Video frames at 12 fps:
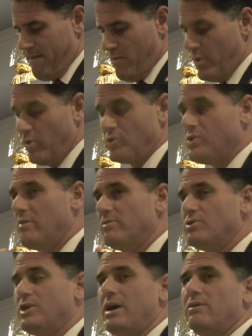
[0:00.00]
We also have the
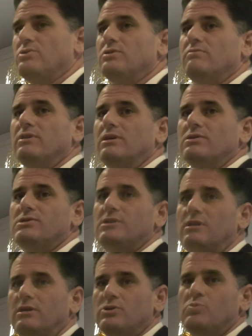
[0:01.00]
challenge of the
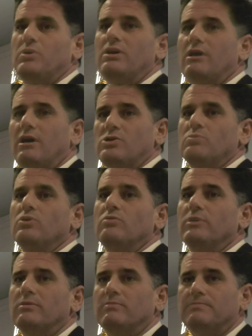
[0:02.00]
insidious BDS
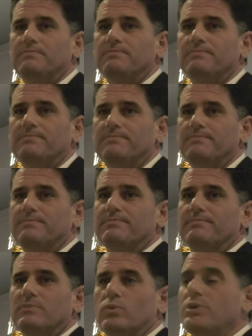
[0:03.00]
movement,
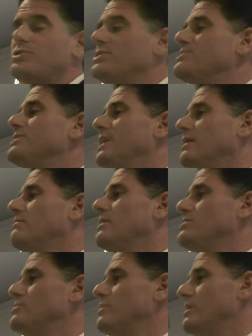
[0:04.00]
which is an anti
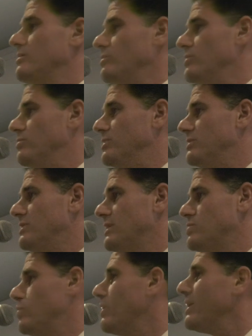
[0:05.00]
Semitic movement.
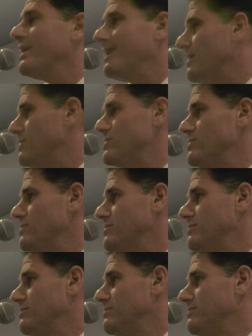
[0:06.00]
That's what it is
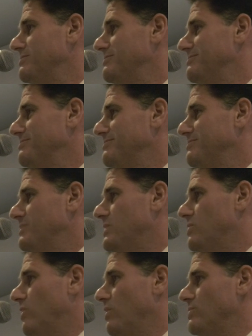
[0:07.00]

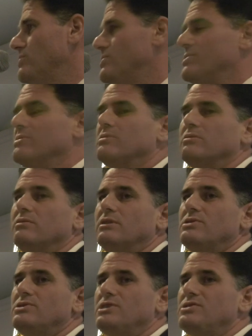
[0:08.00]
because
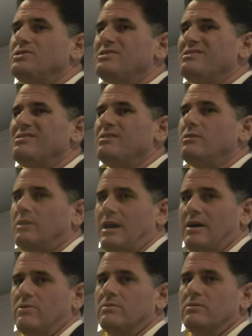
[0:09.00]
it seeks to single
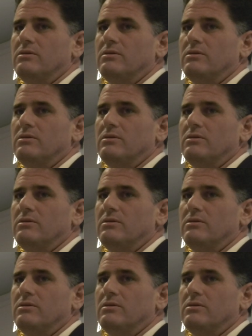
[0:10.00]
out